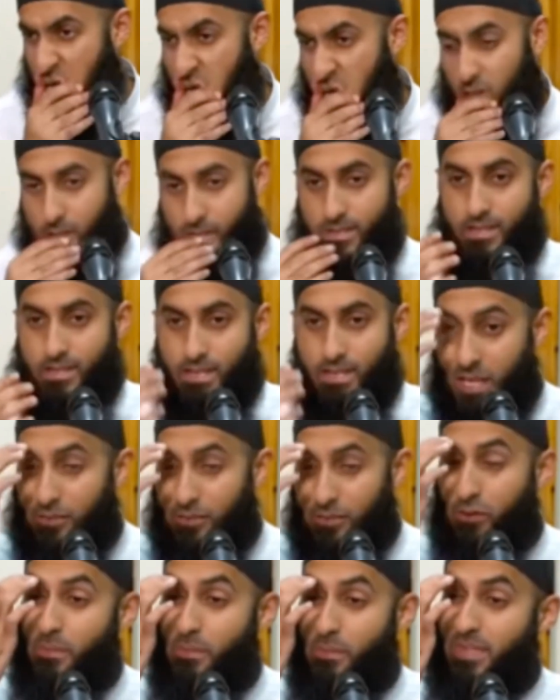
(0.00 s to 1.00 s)
see, the
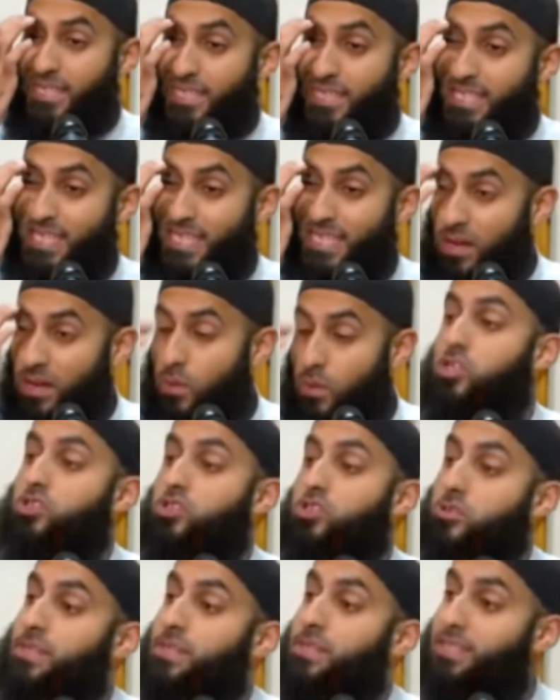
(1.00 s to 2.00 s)
default position is that we should
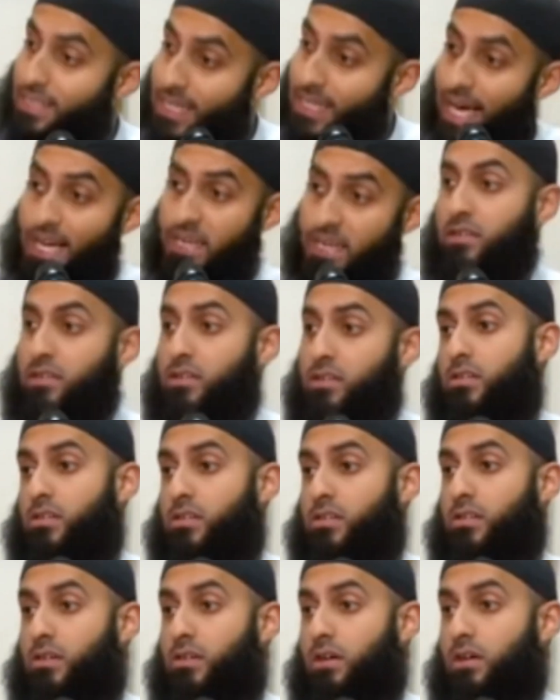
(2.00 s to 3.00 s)
be scared.
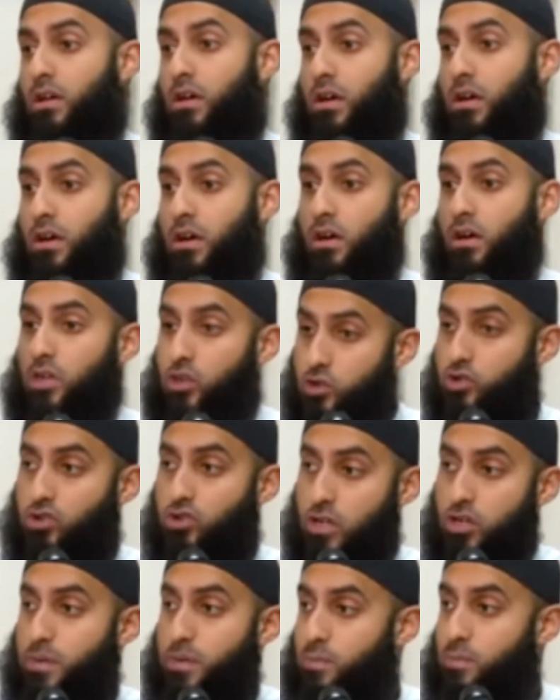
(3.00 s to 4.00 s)
You
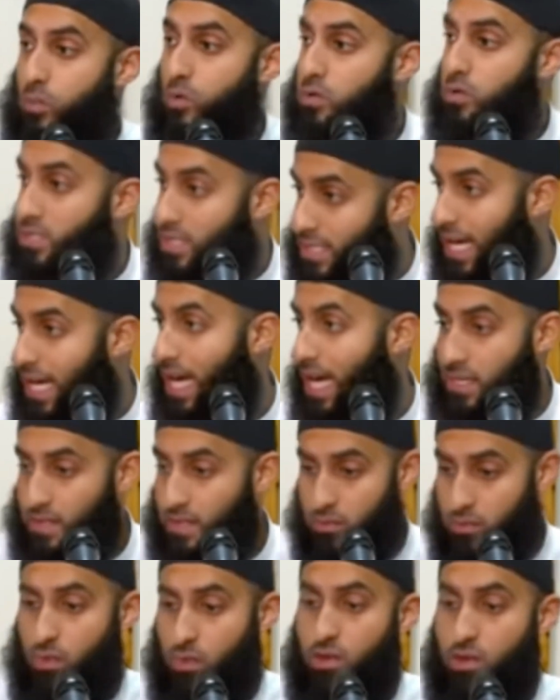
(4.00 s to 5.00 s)
should be more scared
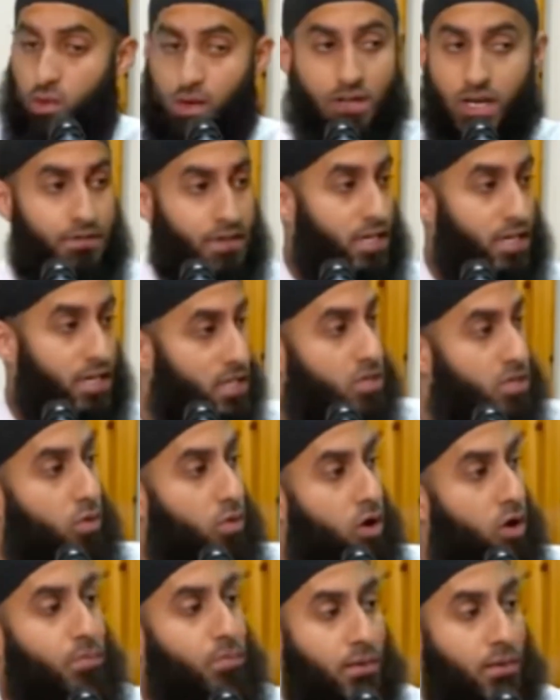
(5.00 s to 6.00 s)
when you're living in this
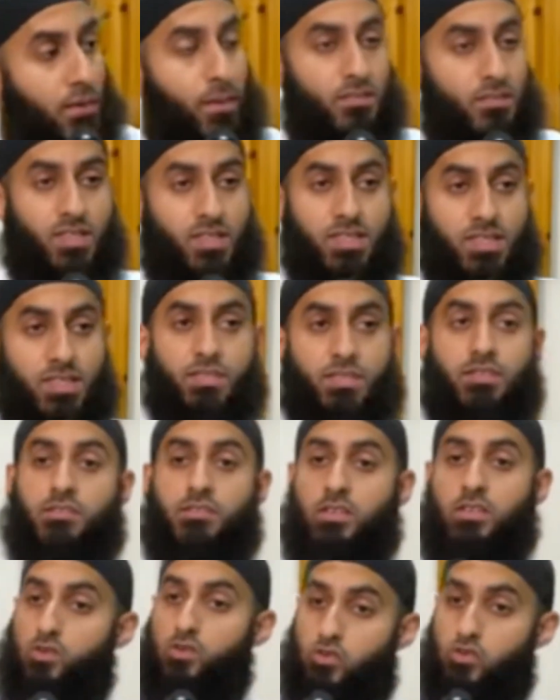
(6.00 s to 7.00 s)
world, my brothers and sisters,
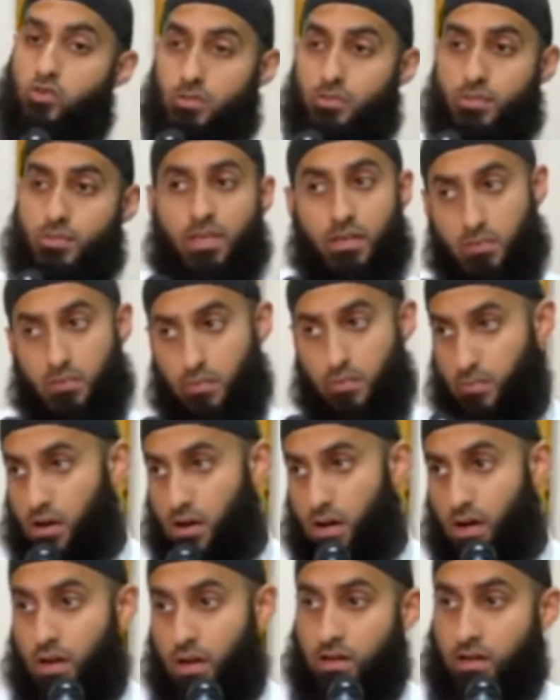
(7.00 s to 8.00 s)
than you should
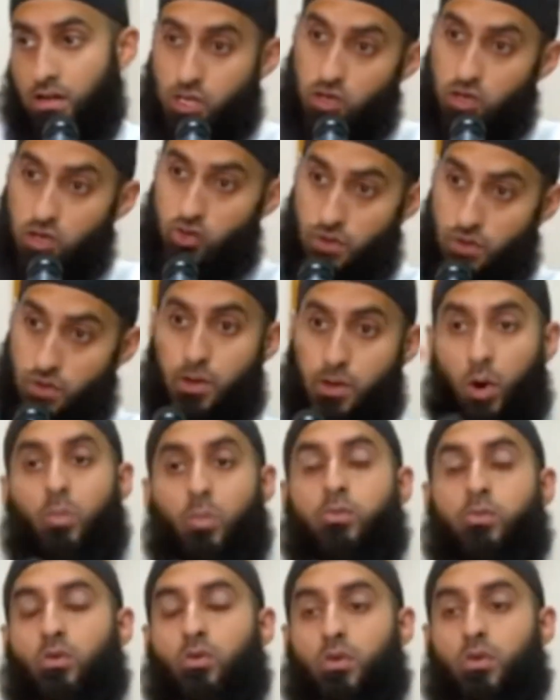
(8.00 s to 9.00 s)
be hopeful.